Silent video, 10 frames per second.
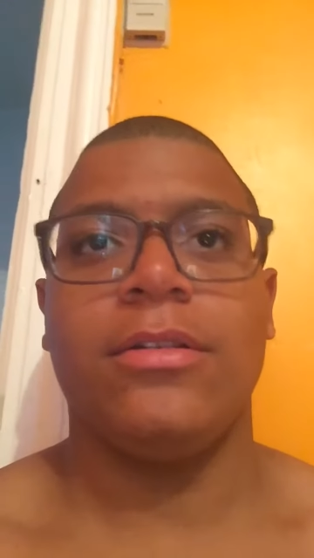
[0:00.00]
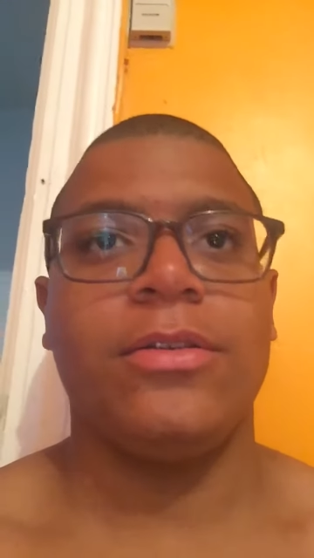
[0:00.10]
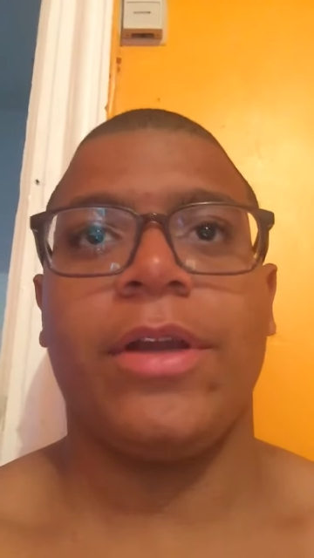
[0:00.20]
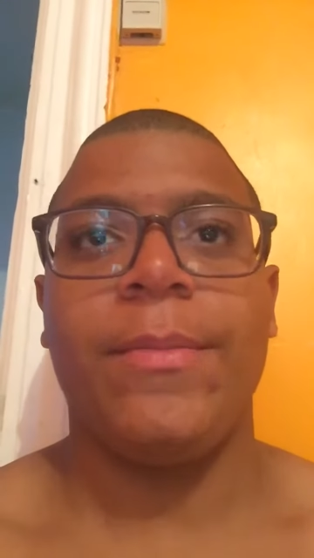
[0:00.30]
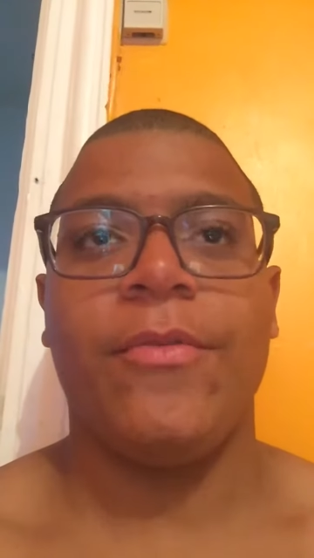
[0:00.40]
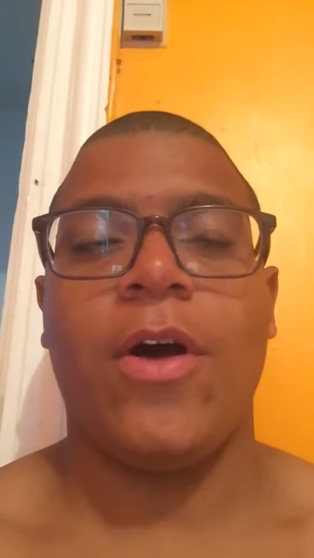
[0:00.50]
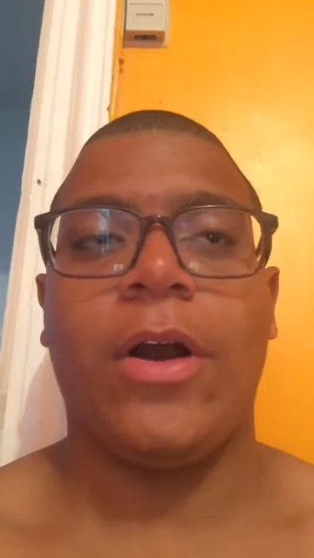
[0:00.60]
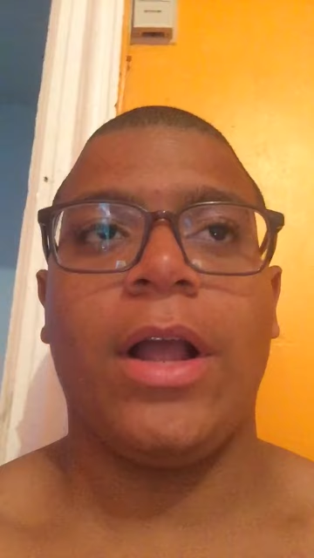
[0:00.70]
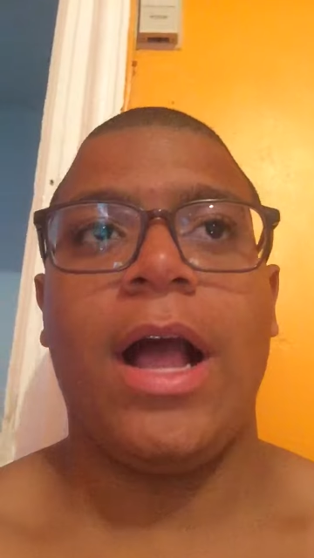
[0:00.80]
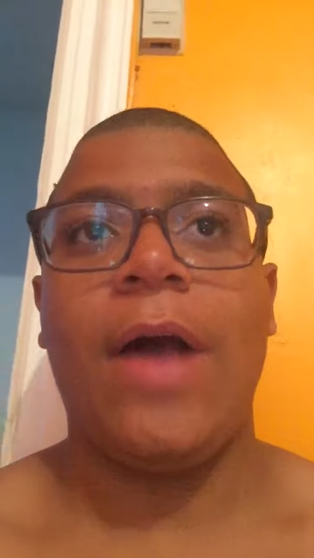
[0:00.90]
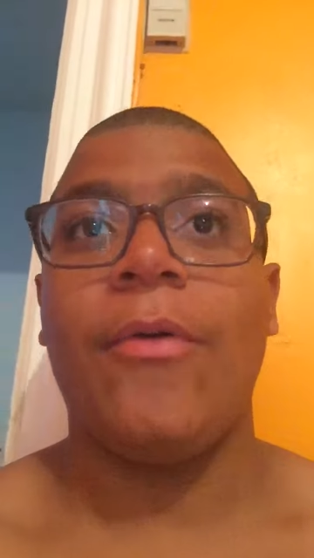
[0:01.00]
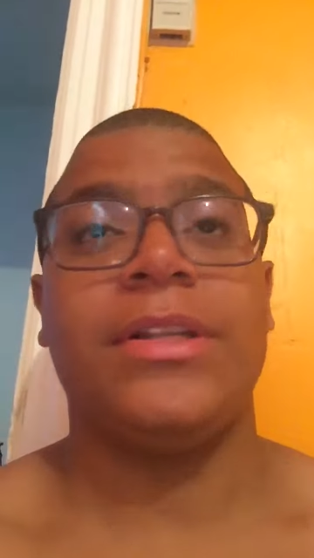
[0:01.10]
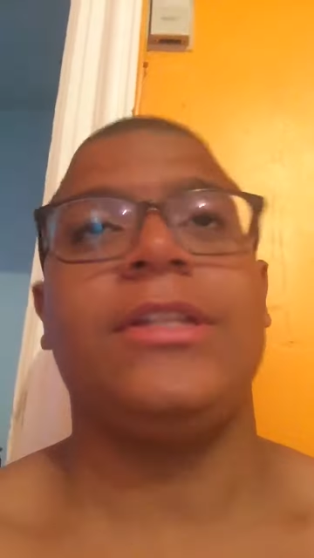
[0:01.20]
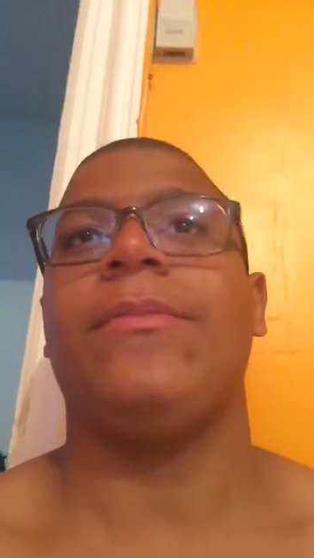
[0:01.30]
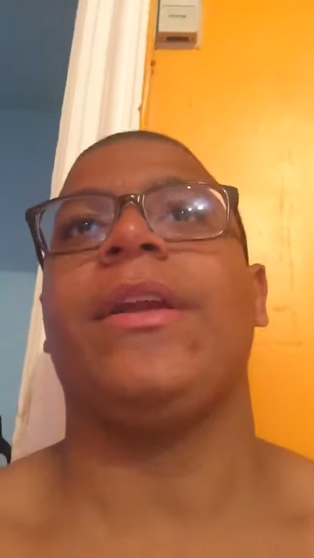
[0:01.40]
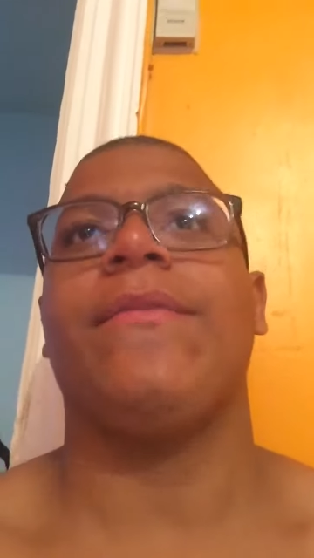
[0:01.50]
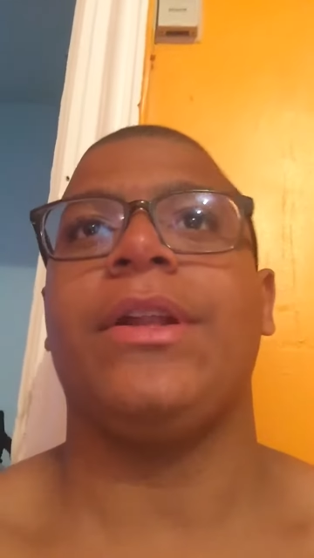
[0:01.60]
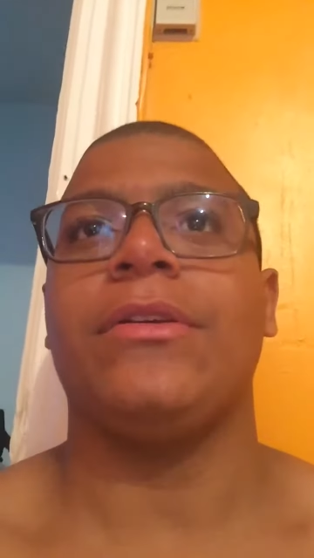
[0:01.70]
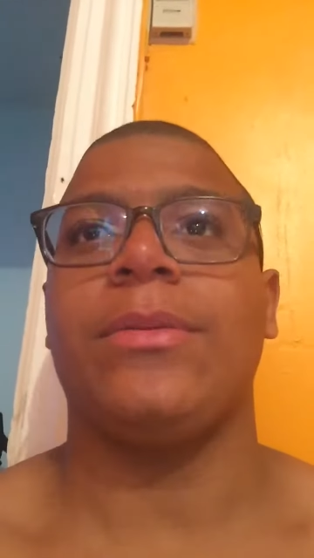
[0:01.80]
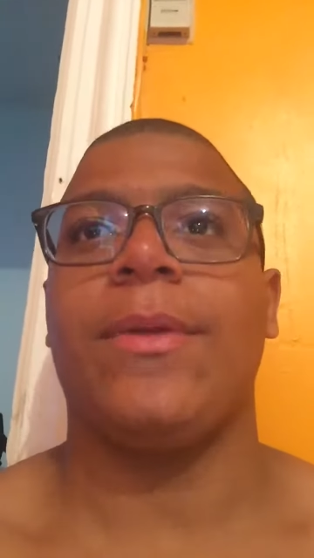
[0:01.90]
don't get me wrong, I will still make
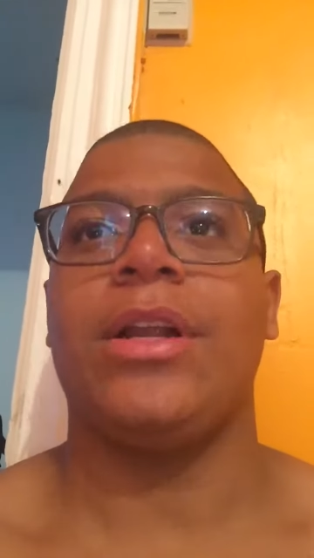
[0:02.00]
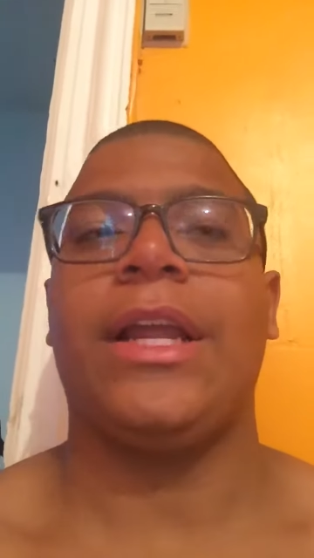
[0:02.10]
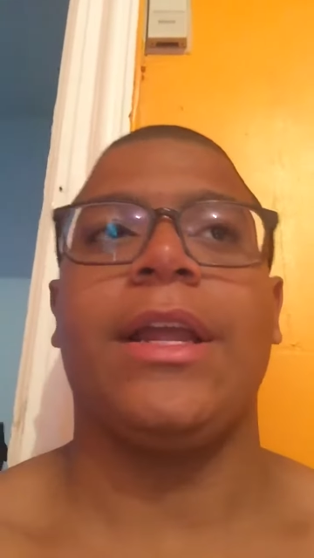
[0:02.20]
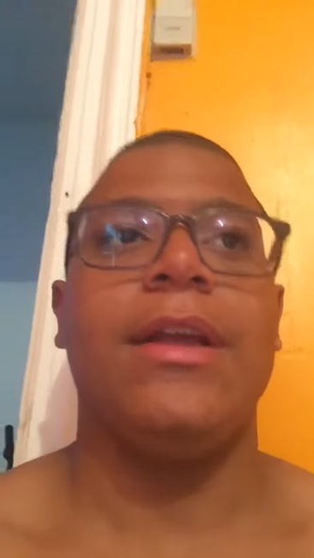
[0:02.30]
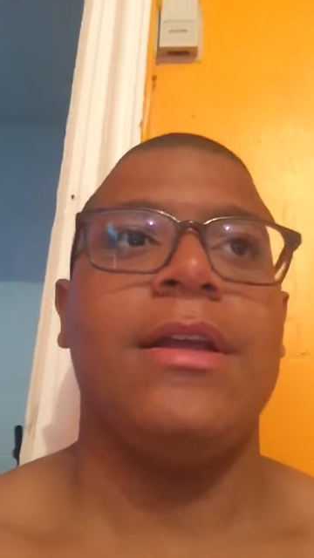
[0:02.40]
videos about it,